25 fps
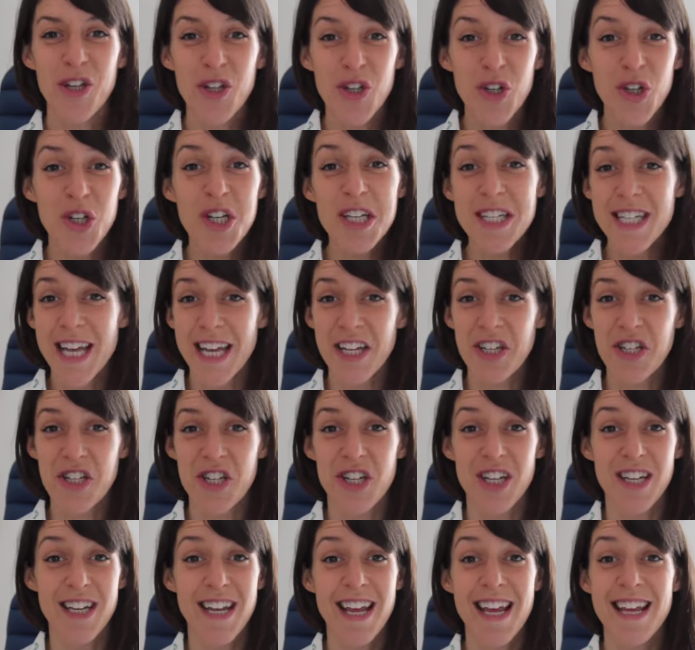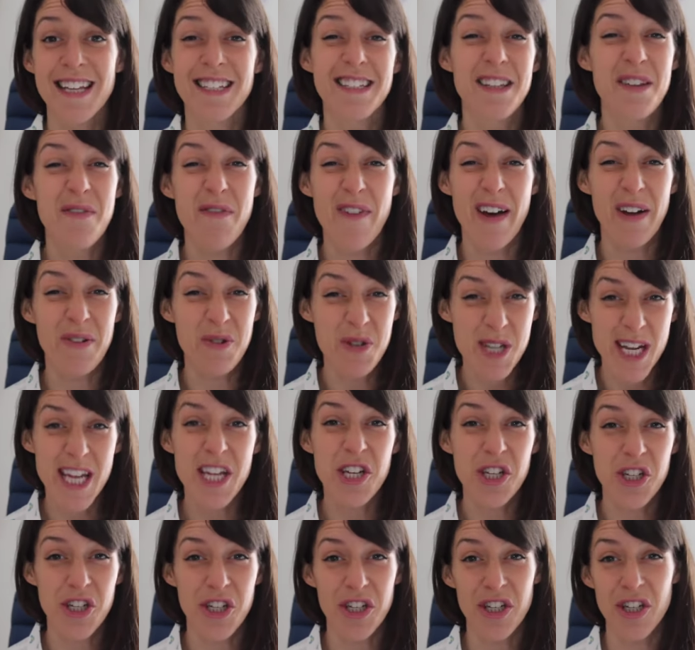Good attention is the
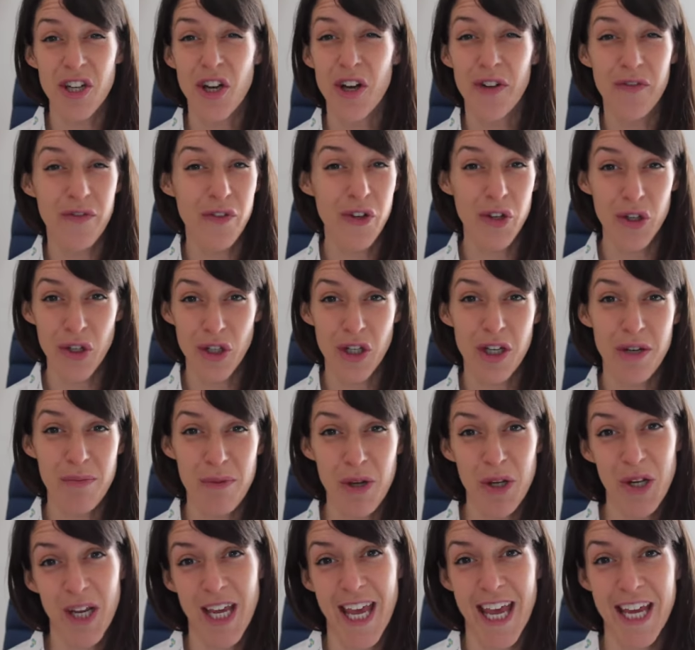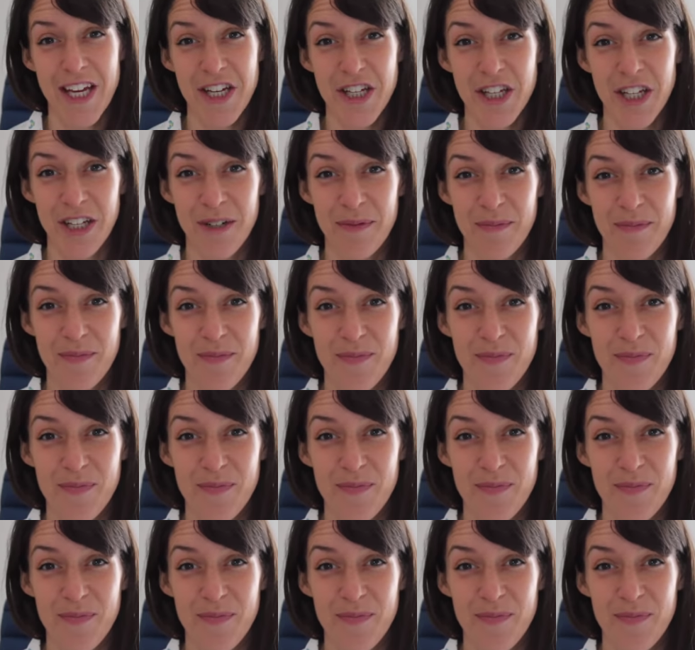foundation of good communication.